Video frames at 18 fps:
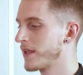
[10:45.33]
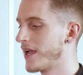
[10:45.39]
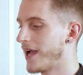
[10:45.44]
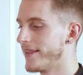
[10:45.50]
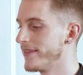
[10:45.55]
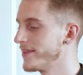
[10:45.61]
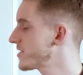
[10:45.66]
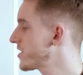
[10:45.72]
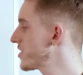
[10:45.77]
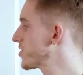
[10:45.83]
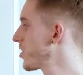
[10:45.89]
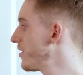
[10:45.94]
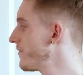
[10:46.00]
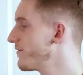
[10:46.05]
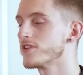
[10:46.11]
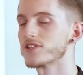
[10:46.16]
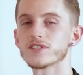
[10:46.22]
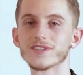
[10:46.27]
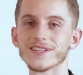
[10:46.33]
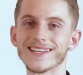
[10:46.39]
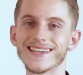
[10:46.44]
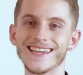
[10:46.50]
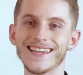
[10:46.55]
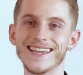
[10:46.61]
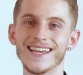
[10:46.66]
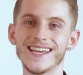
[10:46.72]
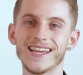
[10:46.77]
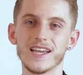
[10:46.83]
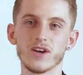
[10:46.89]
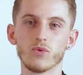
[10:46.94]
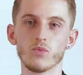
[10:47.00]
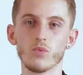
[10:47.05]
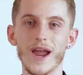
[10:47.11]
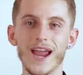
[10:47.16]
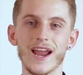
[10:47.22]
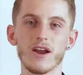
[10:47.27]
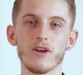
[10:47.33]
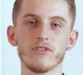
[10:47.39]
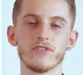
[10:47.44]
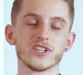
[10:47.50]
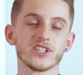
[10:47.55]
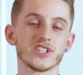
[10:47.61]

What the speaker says: And this is obviously where the